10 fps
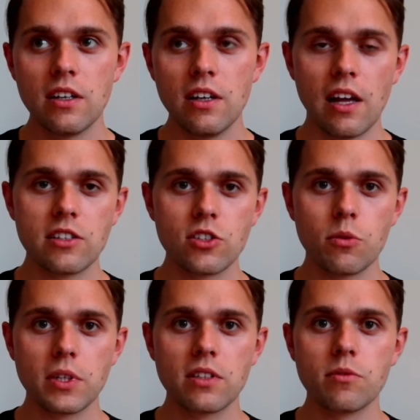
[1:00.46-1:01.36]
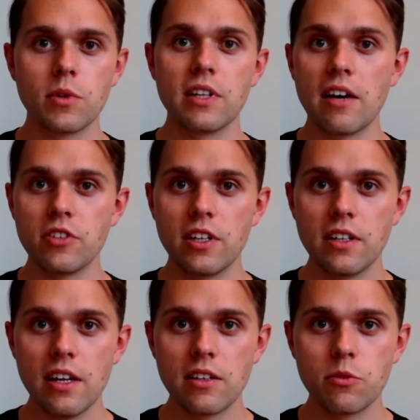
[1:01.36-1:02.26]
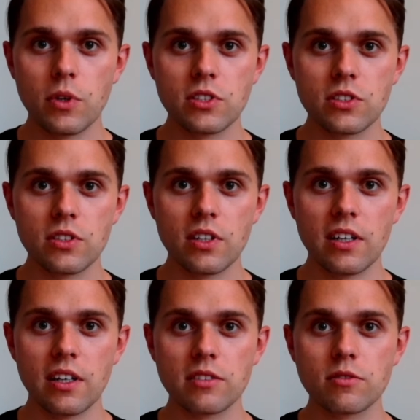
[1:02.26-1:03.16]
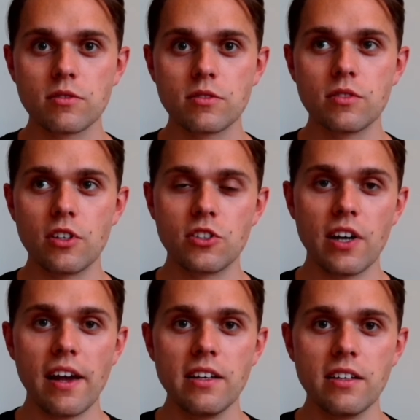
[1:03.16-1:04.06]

And so what Davide did was design